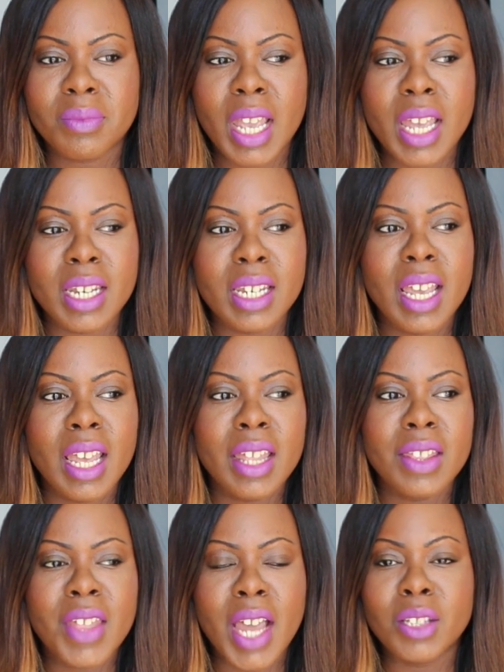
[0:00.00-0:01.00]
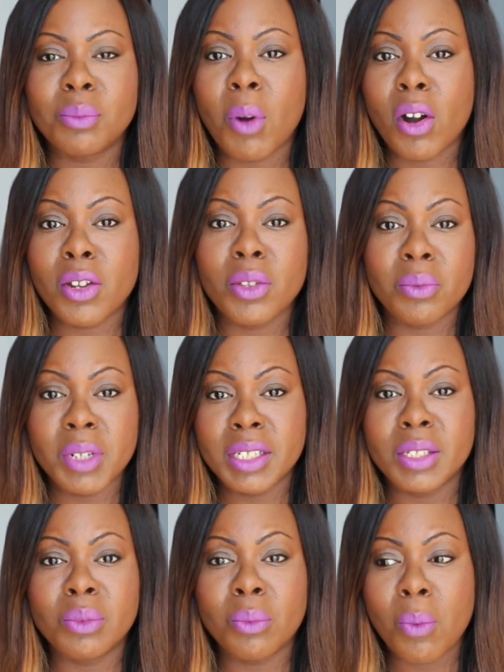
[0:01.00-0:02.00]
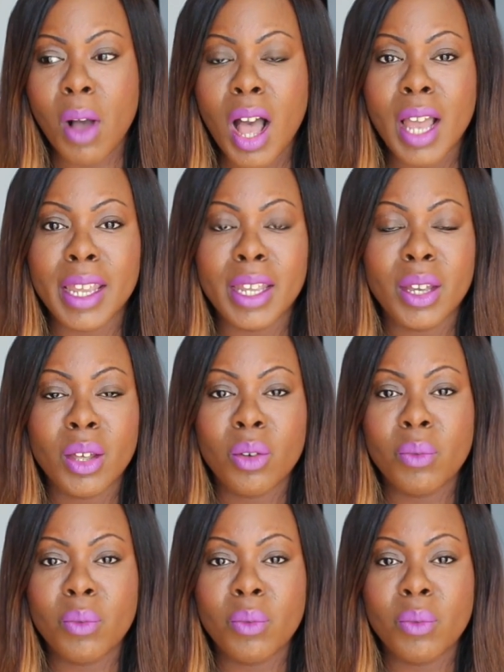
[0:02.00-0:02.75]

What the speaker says: And that's part of the reason why